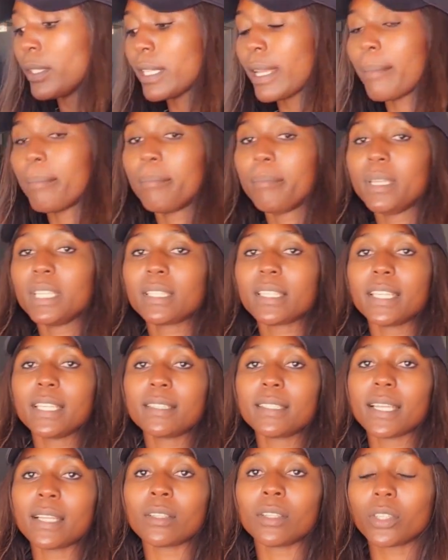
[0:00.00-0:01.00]
some
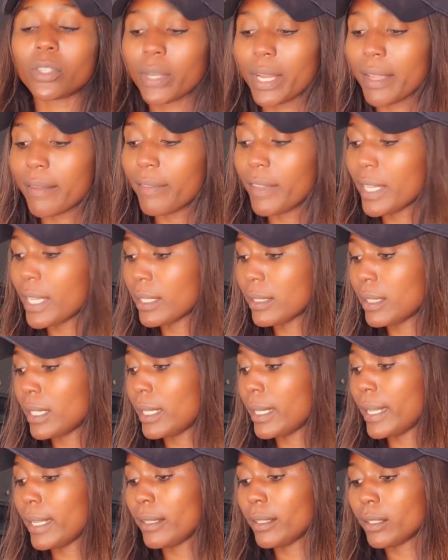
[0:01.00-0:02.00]
biscuits and gravy
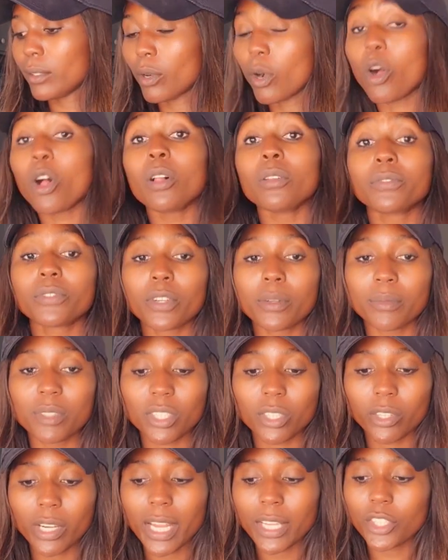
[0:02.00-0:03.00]
yesterday, all from
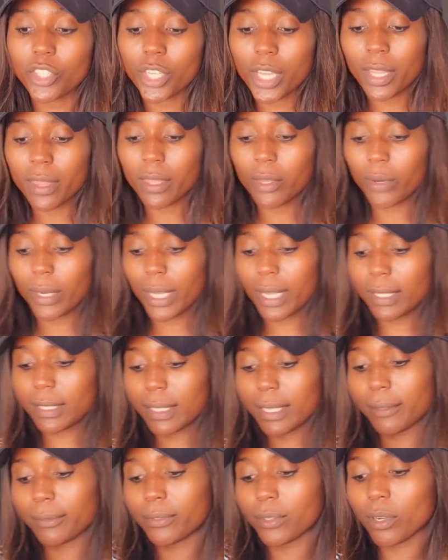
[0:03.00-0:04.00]
scratch, and they were
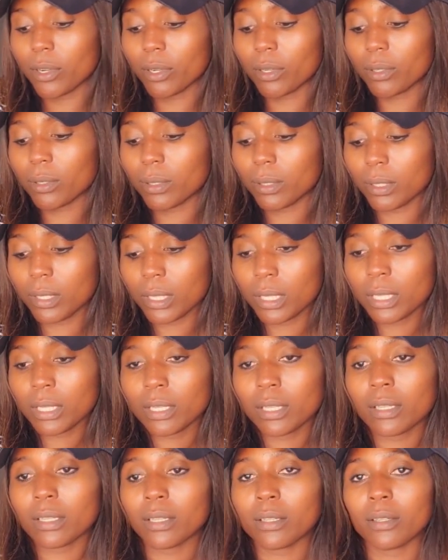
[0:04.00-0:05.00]
asking
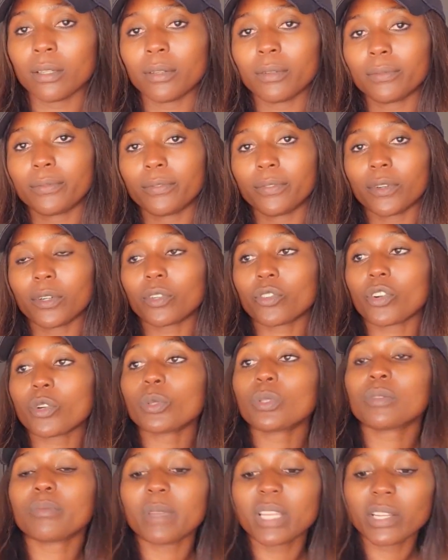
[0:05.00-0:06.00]
for
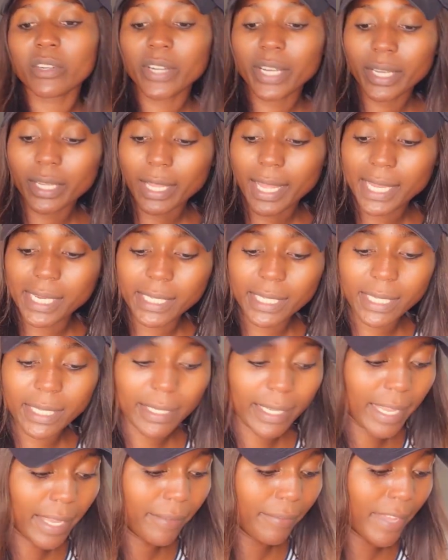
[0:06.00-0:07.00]
rosemary. I
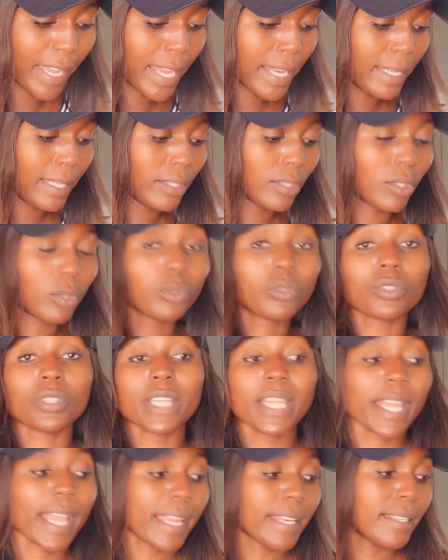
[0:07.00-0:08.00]
didn't have any, so
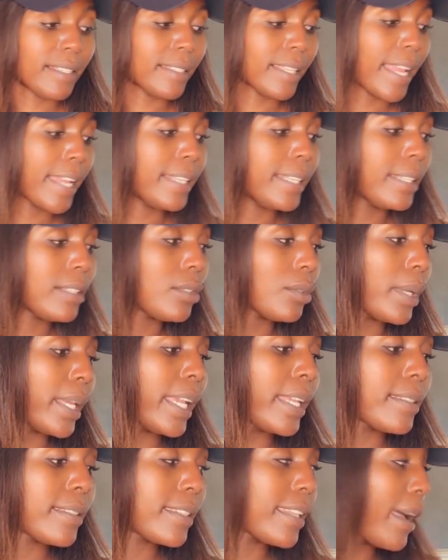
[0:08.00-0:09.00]
today I decided to
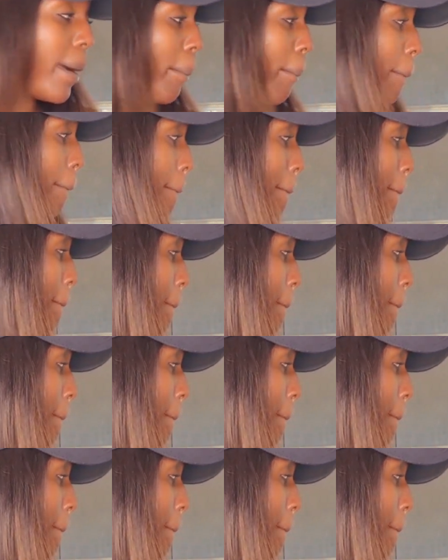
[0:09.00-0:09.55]
get some.